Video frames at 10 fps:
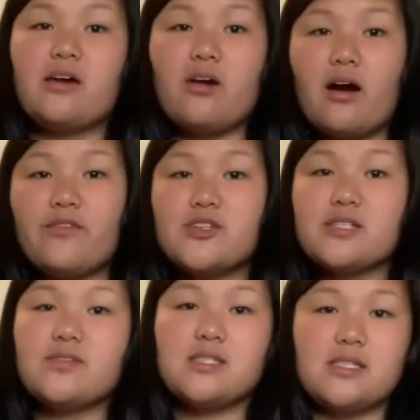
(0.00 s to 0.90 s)
Office of
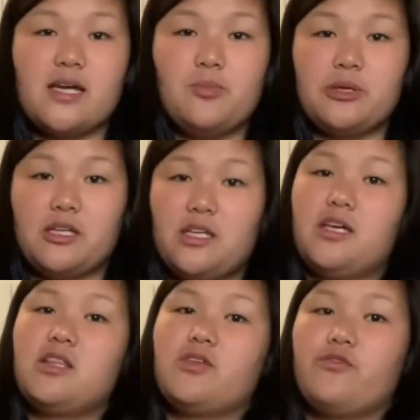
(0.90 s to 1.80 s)

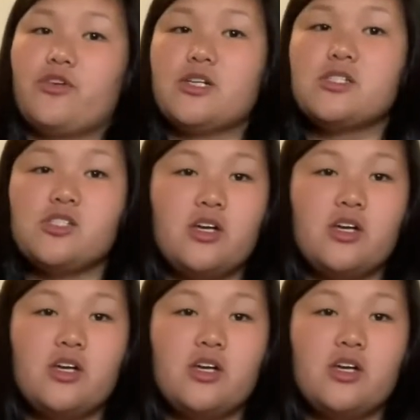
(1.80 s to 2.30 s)
Sustainability, the first